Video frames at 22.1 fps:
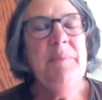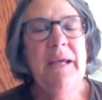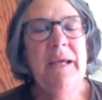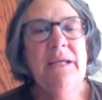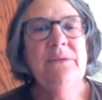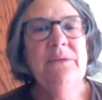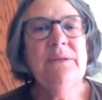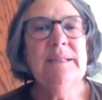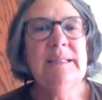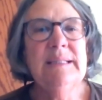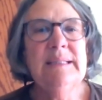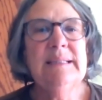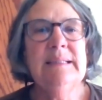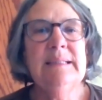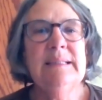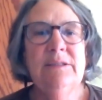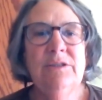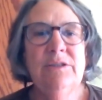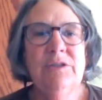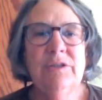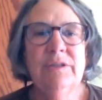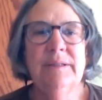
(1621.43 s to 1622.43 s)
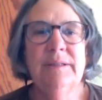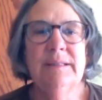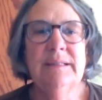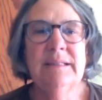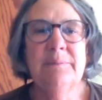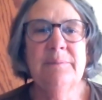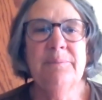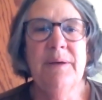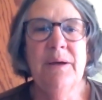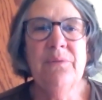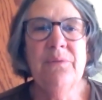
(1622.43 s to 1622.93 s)
made the decisions
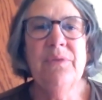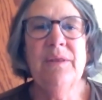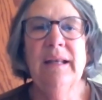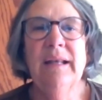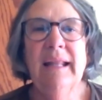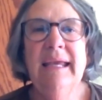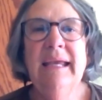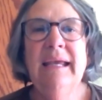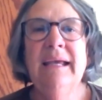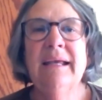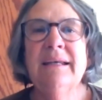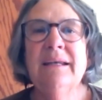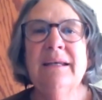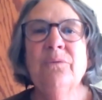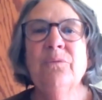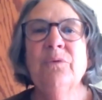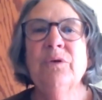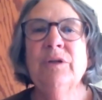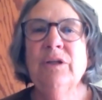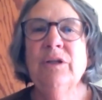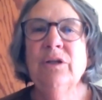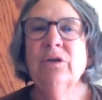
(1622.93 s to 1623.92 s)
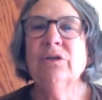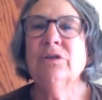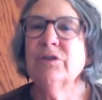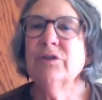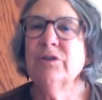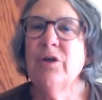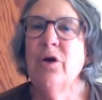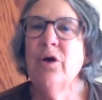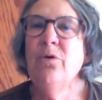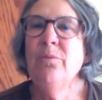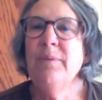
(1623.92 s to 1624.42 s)
about the land, it would look
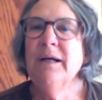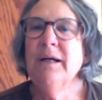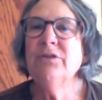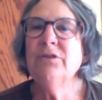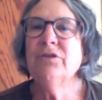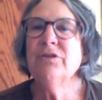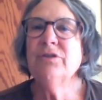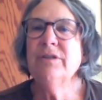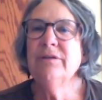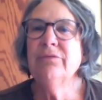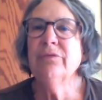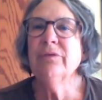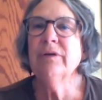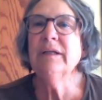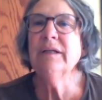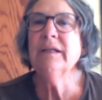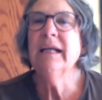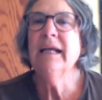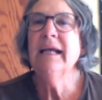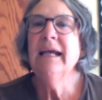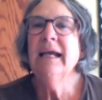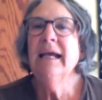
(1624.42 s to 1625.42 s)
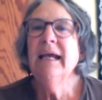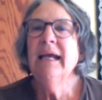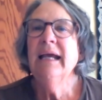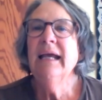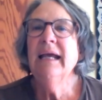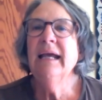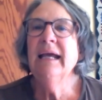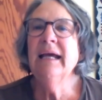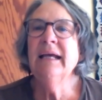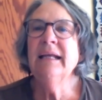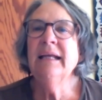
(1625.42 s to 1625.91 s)
so much different.
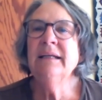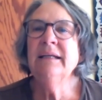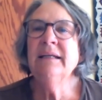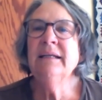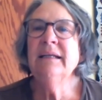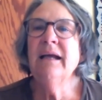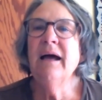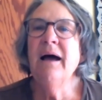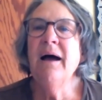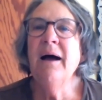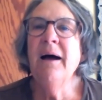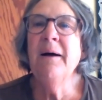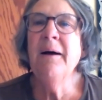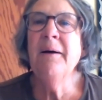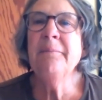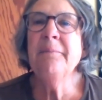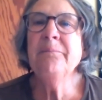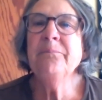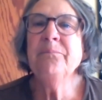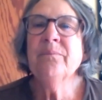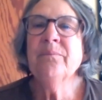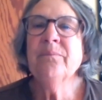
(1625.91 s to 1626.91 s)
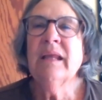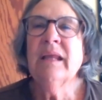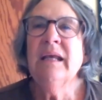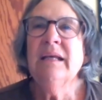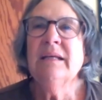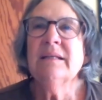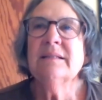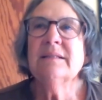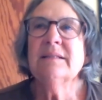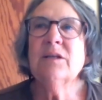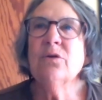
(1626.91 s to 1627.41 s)
And
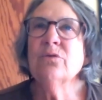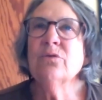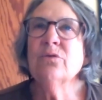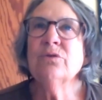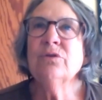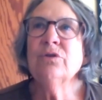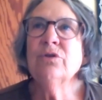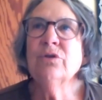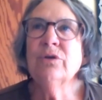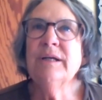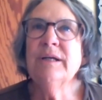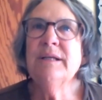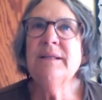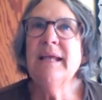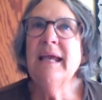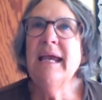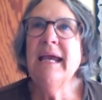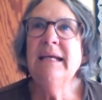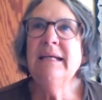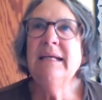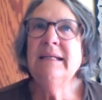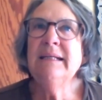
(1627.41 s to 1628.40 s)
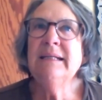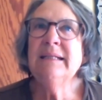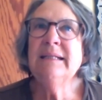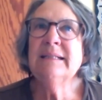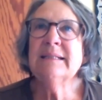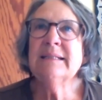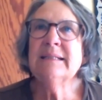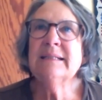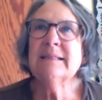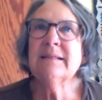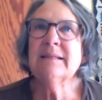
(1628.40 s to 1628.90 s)
so during the
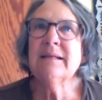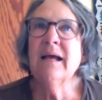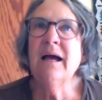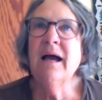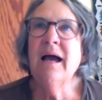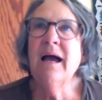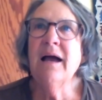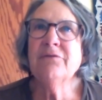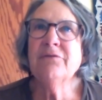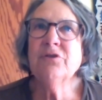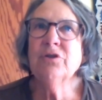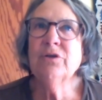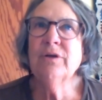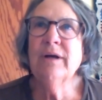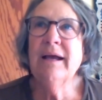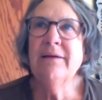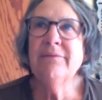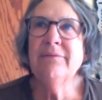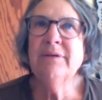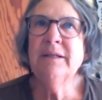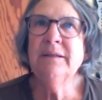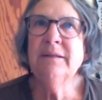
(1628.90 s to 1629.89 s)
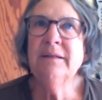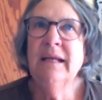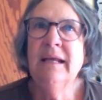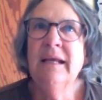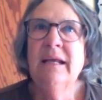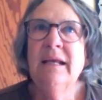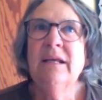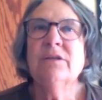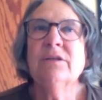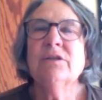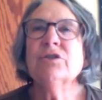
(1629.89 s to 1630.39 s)
80s, after having
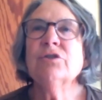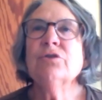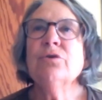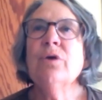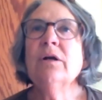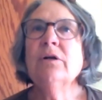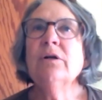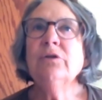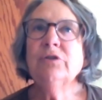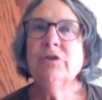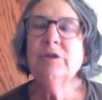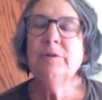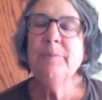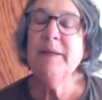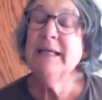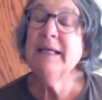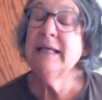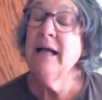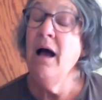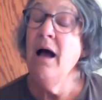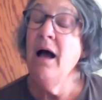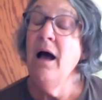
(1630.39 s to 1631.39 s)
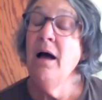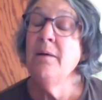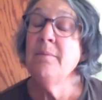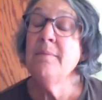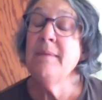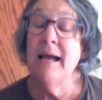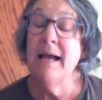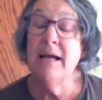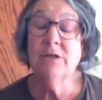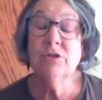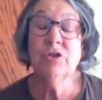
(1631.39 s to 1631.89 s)
struggled to become
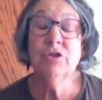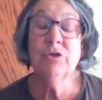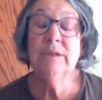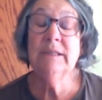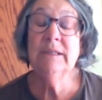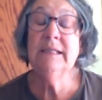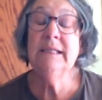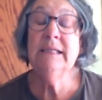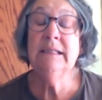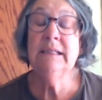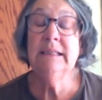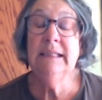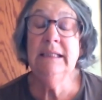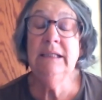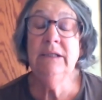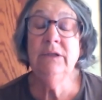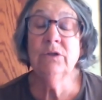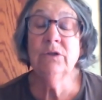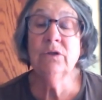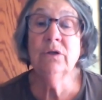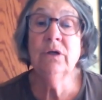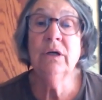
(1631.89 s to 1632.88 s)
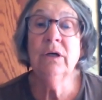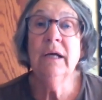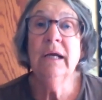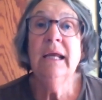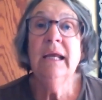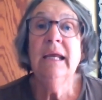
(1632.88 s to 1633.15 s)
actually a leader